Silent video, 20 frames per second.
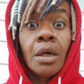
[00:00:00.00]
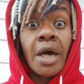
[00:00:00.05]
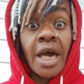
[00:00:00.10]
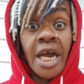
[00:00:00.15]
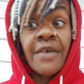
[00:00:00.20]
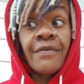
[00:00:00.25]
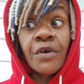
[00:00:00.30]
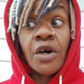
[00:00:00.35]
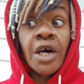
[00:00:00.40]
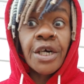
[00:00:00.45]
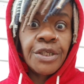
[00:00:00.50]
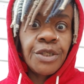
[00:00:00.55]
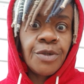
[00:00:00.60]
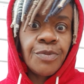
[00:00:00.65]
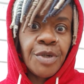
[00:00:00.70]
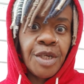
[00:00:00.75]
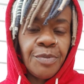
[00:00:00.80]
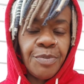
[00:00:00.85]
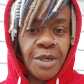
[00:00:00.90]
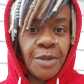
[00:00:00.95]
I've caught too
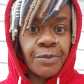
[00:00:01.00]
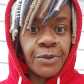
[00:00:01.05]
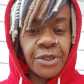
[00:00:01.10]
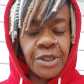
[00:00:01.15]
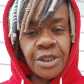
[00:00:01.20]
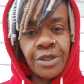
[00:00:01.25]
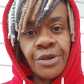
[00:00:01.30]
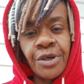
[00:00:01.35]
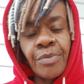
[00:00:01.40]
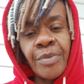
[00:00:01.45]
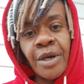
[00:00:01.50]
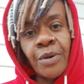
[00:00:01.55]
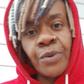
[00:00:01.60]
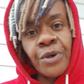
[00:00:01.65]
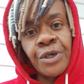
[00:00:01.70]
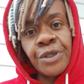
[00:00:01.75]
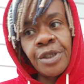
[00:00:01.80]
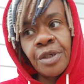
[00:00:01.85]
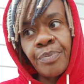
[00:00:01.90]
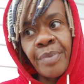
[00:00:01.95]
many people stealing my
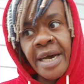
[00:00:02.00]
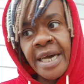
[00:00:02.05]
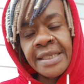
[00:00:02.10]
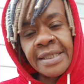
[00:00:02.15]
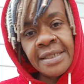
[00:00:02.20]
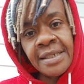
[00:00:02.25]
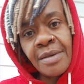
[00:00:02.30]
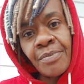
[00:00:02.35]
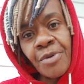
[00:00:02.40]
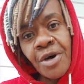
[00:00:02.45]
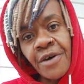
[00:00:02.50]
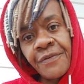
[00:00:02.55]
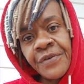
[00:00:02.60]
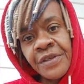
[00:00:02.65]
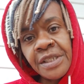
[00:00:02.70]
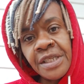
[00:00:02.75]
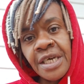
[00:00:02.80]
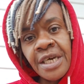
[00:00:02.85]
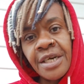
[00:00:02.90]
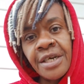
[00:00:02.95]
words and passing them off as
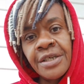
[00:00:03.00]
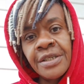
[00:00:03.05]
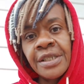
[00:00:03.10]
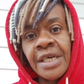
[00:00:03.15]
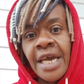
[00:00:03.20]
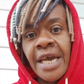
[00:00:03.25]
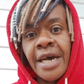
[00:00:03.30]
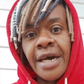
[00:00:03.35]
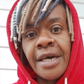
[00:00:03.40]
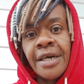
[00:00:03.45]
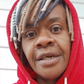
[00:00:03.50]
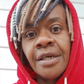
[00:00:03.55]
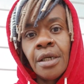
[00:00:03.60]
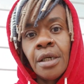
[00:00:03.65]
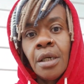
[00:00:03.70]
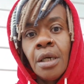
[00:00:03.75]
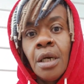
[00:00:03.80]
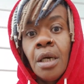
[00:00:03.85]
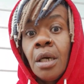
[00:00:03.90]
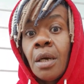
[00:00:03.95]
theirs and
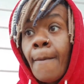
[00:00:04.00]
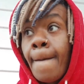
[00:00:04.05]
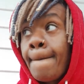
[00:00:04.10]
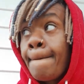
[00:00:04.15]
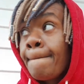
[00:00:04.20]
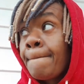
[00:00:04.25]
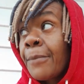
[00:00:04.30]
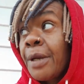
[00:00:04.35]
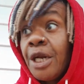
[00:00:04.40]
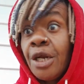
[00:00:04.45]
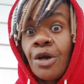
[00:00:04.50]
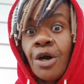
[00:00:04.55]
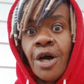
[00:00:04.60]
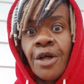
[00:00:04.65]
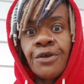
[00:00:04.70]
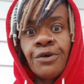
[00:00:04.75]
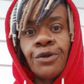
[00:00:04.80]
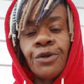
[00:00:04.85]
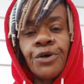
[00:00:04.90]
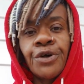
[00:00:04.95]
getting all
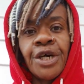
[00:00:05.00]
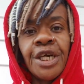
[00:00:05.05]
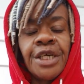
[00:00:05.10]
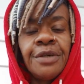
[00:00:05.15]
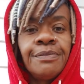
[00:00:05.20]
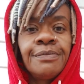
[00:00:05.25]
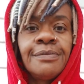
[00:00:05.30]
the glory.